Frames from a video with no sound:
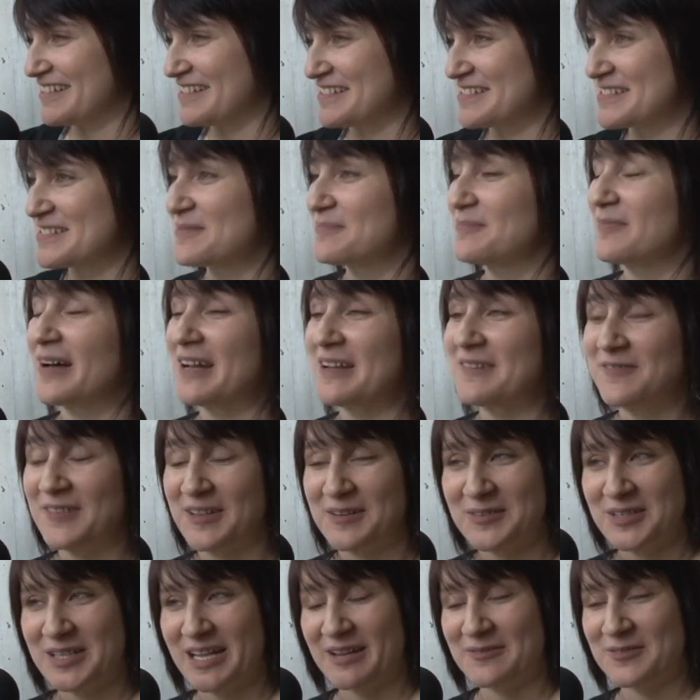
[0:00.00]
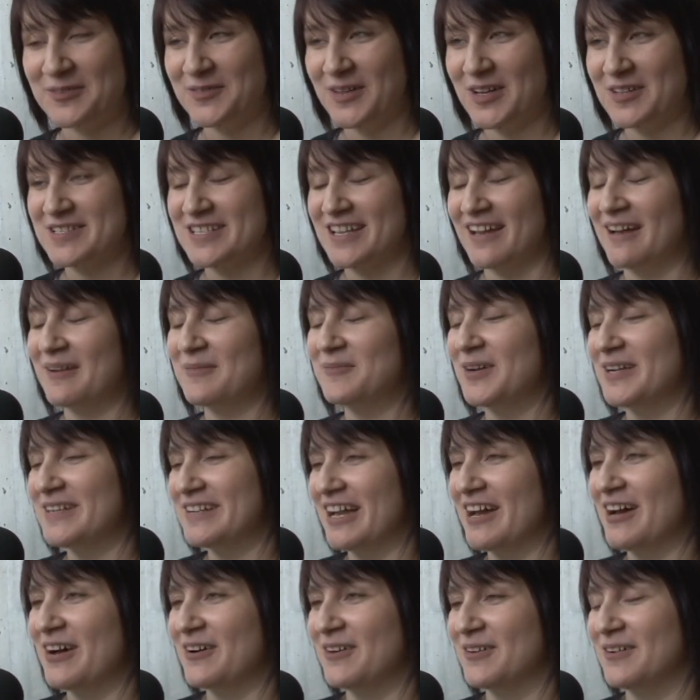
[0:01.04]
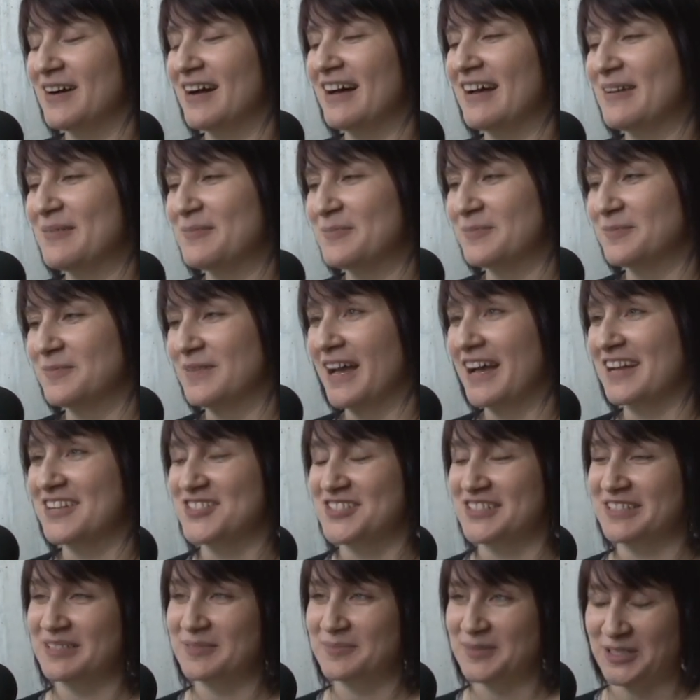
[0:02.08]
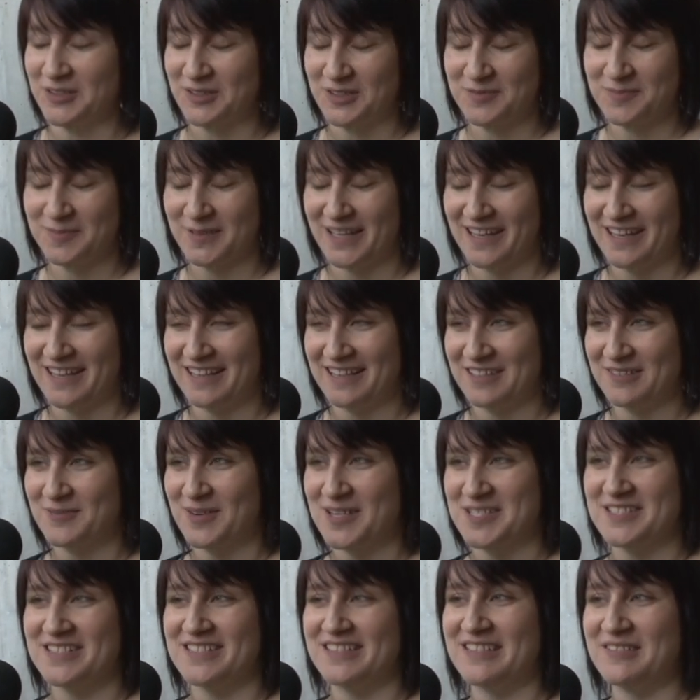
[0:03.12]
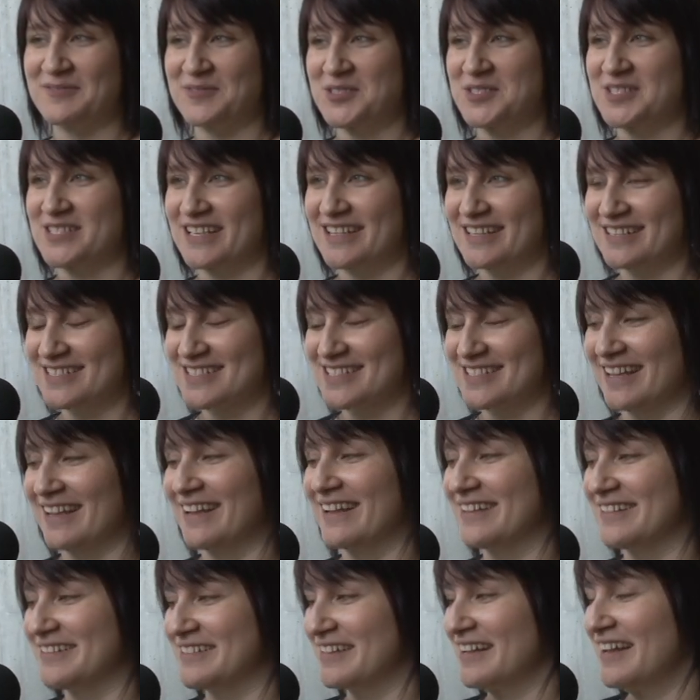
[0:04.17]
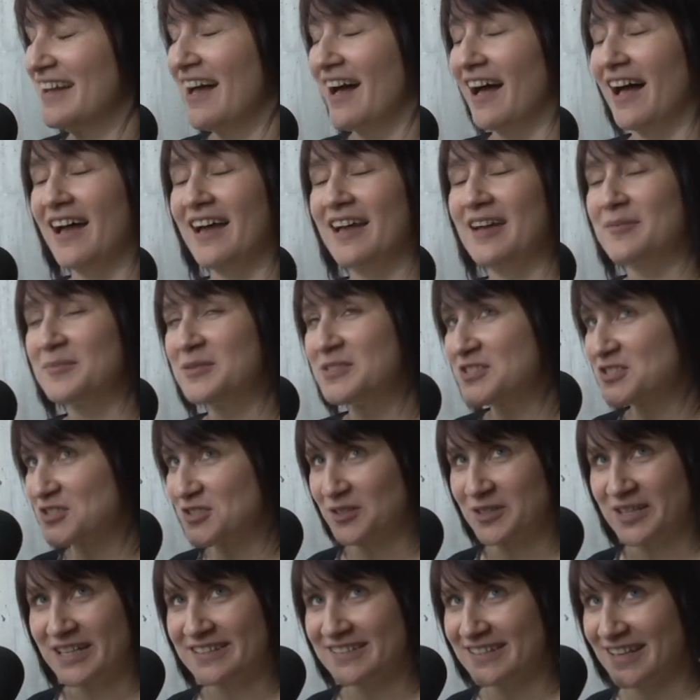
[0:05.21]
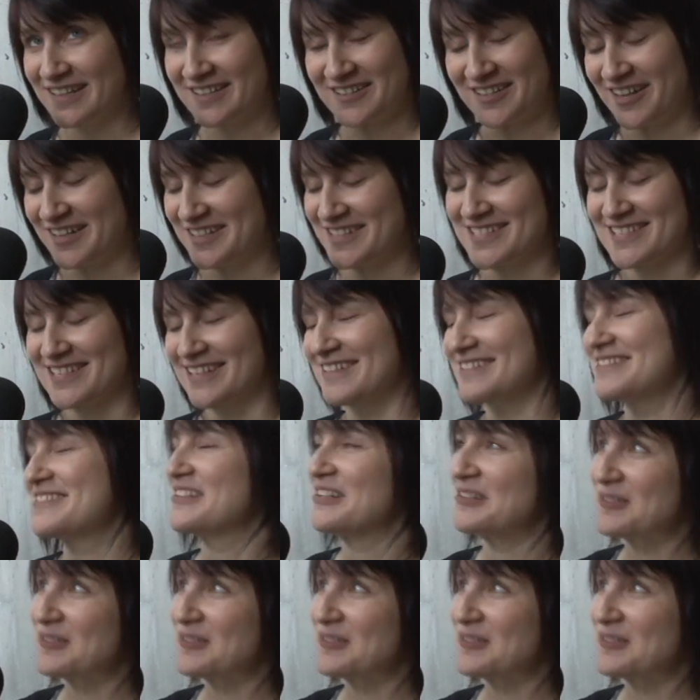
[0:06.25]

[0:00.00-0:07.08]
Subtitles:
is my favorite game of all time. Right now, I'm actually in the middle of playing Resident Evil 6, and I am enjoying that nonsense.